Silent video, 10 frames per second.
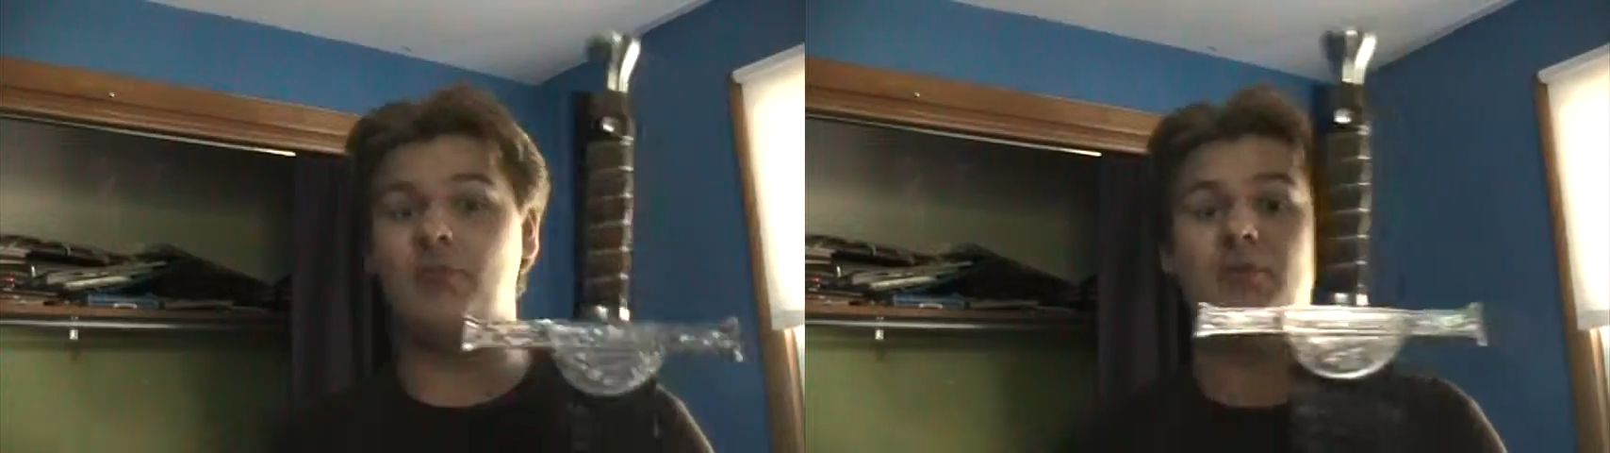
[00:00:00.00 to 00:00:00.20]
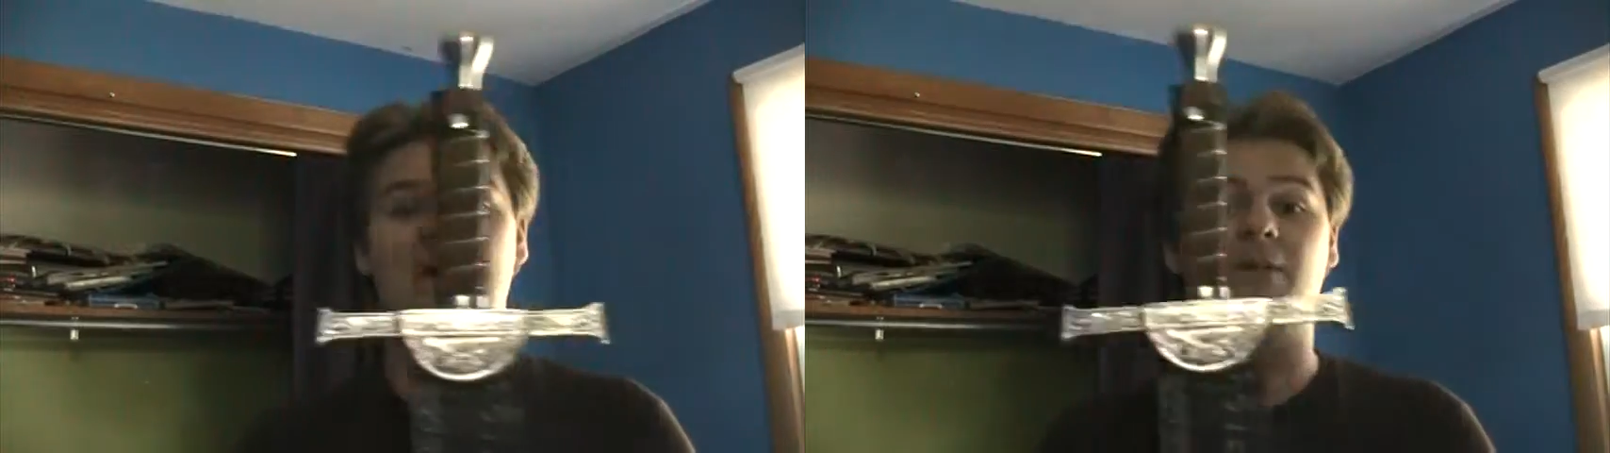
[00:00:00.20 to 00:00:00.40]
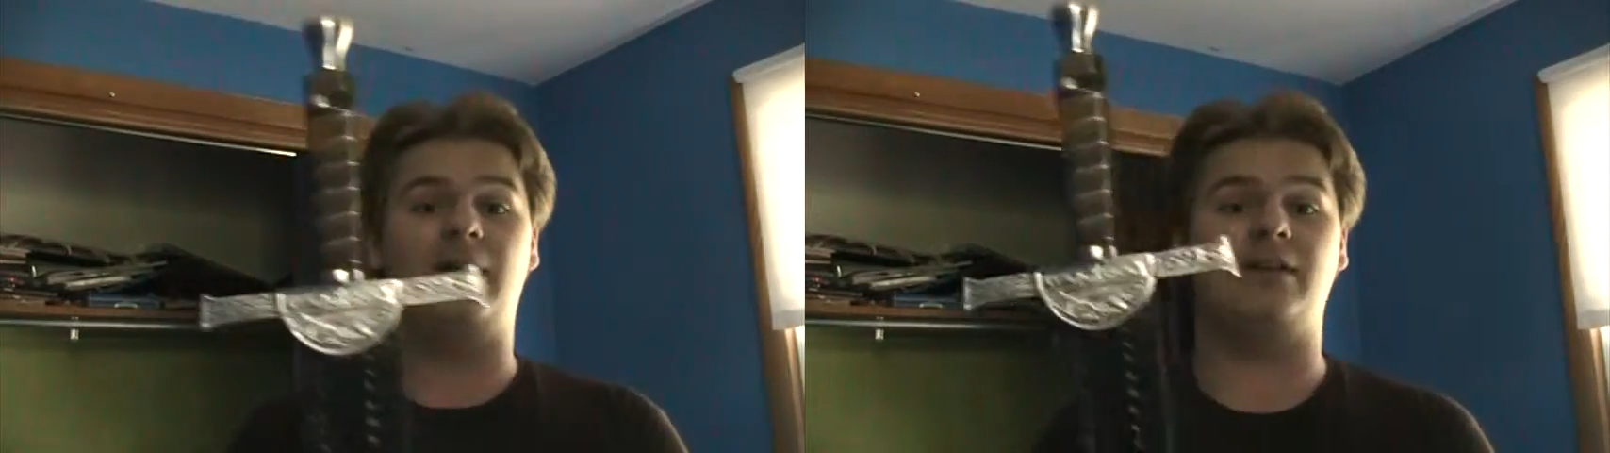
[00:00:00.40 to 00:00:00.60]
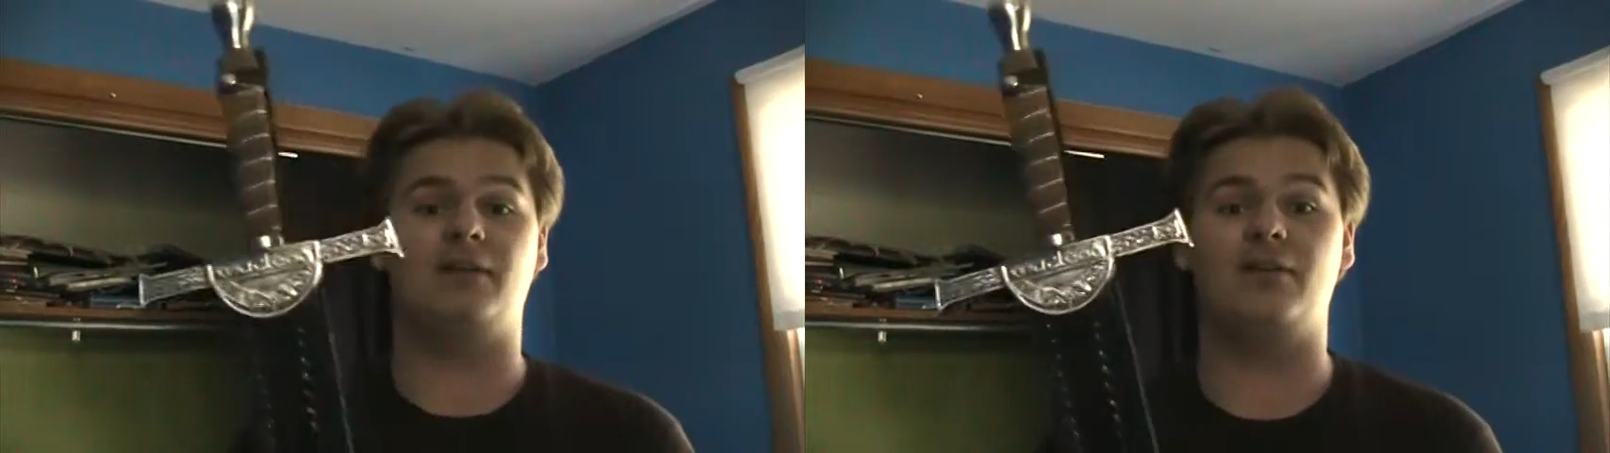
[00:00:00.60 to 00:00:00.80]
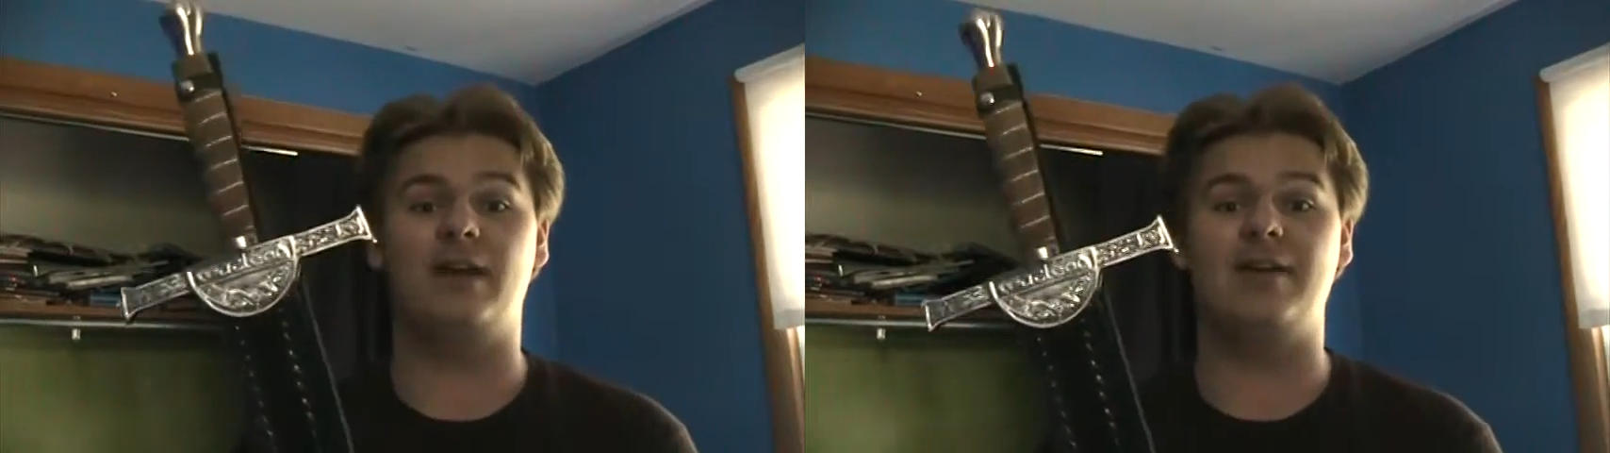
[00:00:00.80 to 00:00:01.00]
of you might find
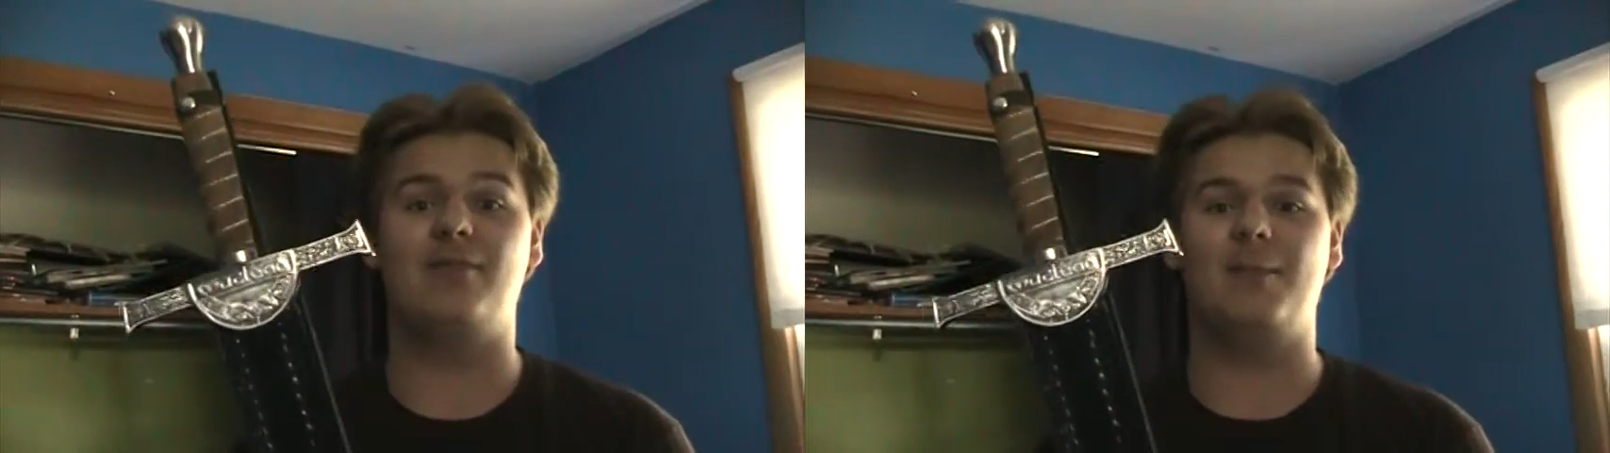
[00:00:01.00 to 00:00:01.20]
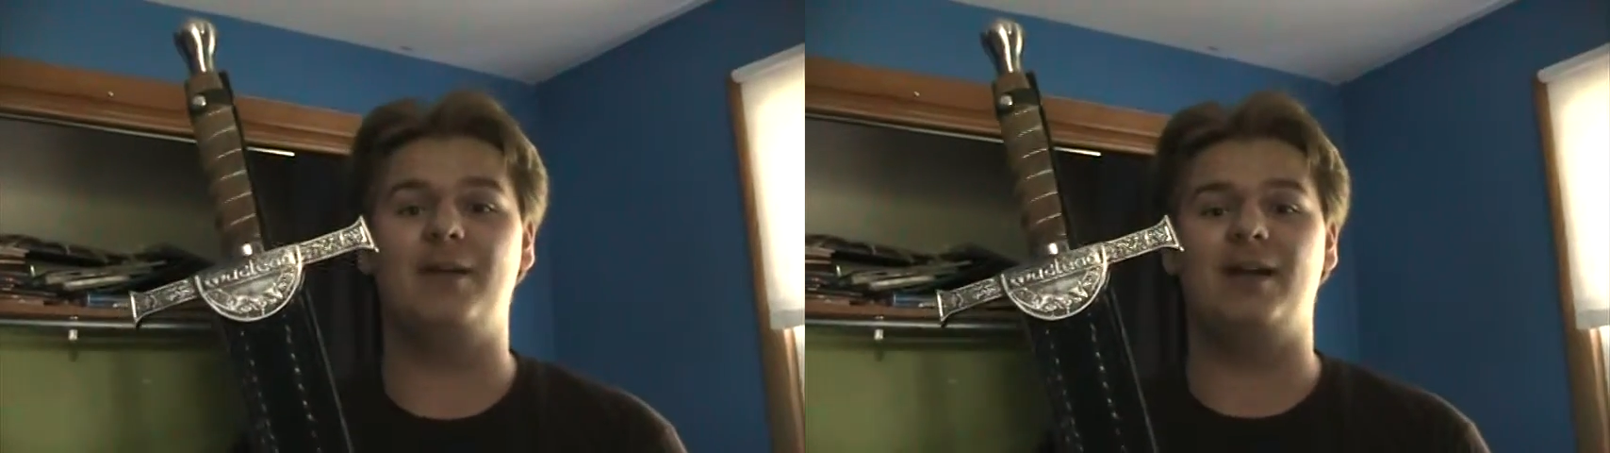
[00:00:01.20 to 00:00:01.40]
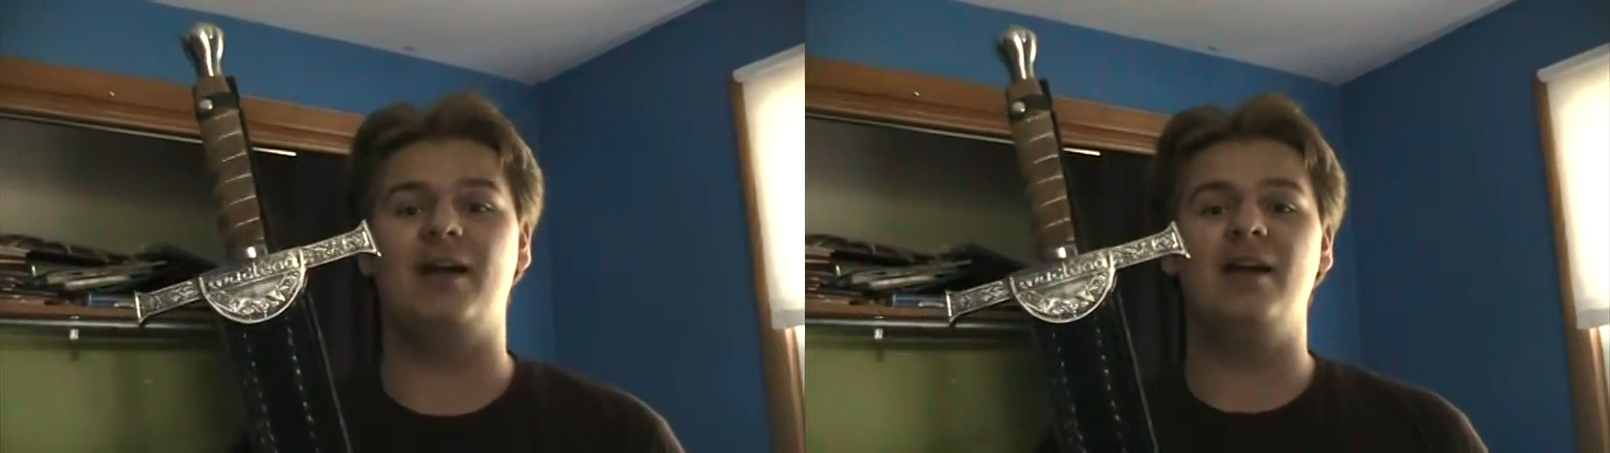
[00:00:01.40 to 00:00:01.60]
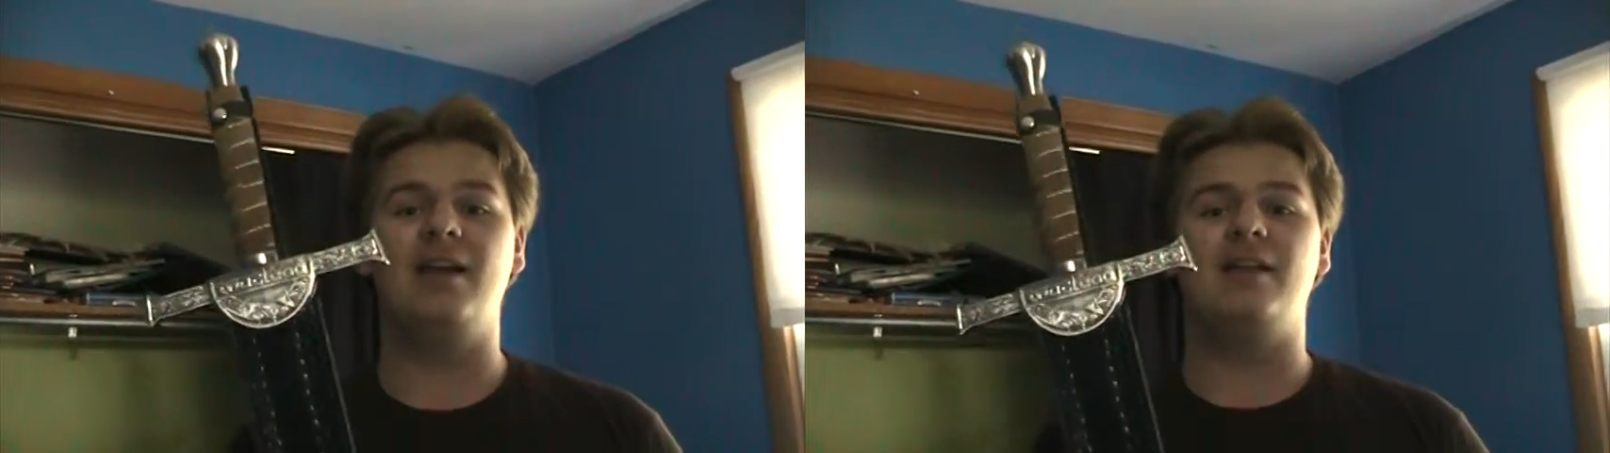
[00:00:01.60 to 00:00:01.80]
this very familiar.